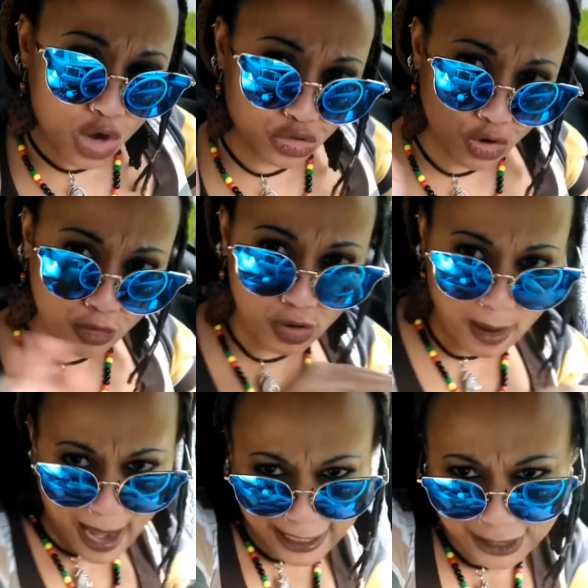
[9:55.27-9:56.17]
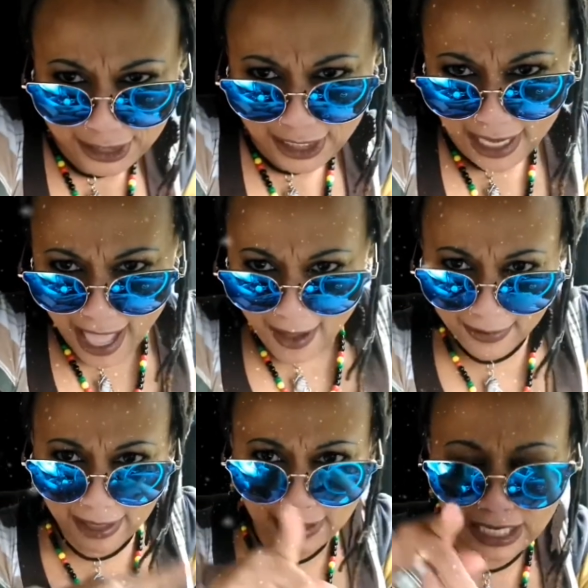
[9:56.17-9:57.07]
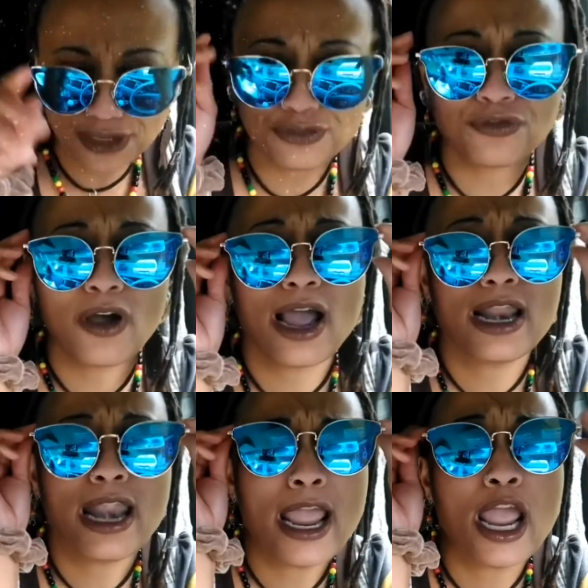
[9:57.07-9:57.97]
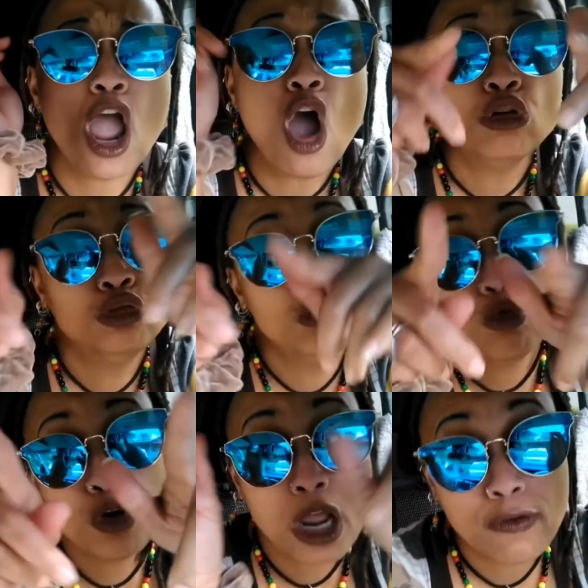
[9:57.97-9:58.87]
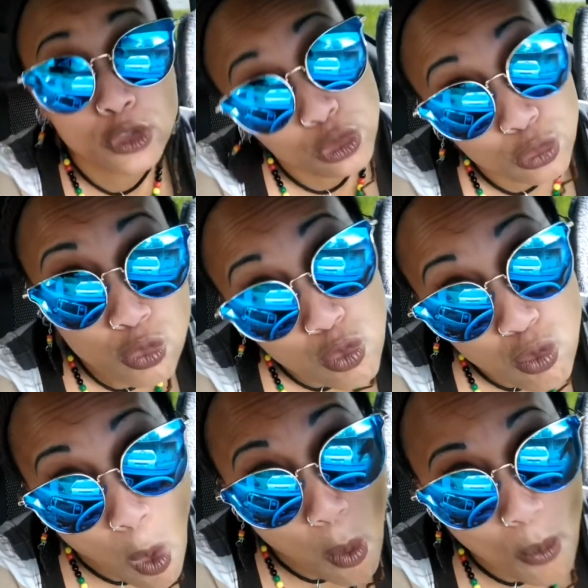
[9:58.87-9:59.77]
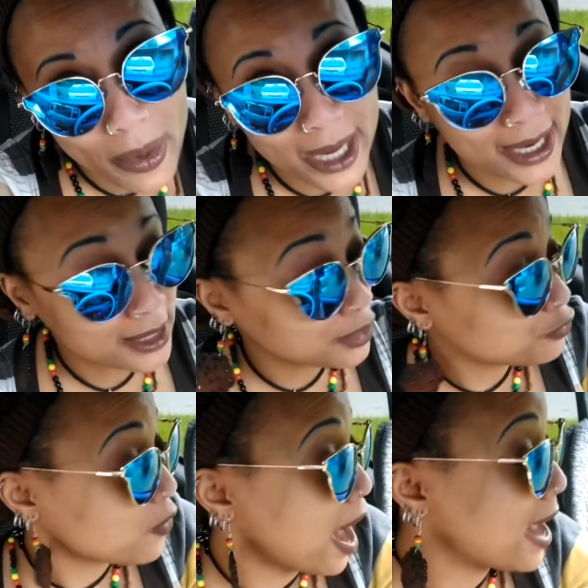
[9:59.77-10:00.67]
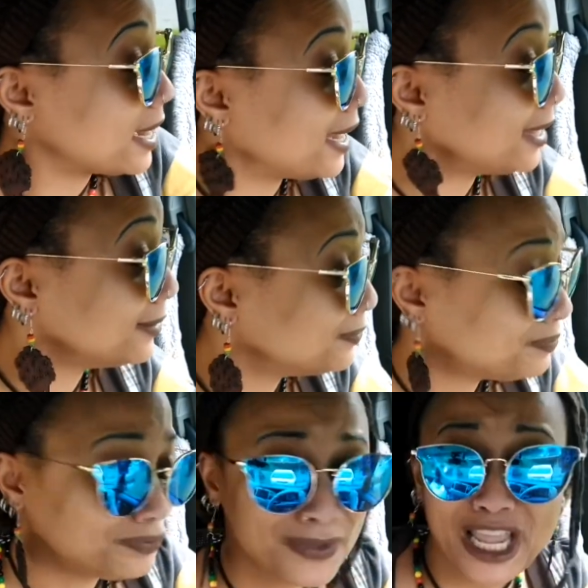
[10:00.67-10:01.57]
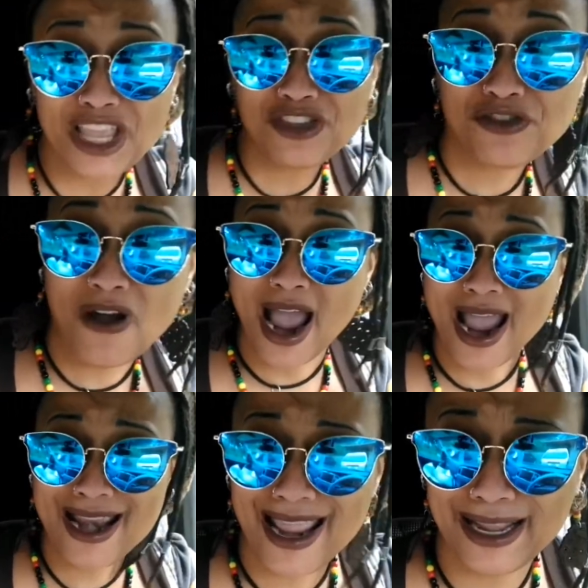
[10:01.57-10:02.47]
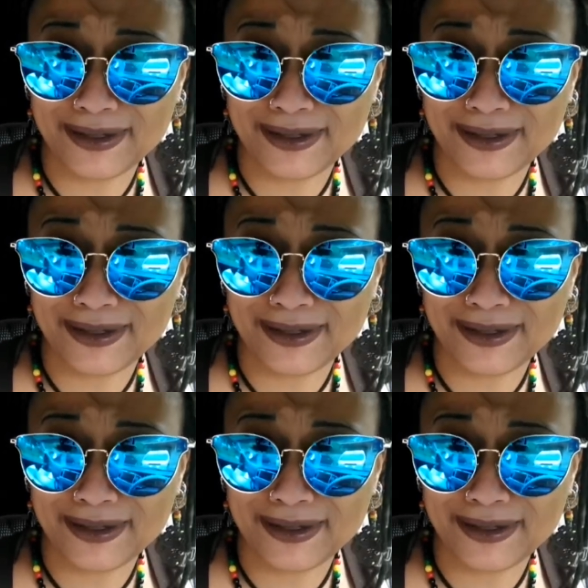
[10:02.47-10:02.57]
Turn up. Chillax because it's Friday. Do whatever you want because it's Friday. It's Friday. It's Friday.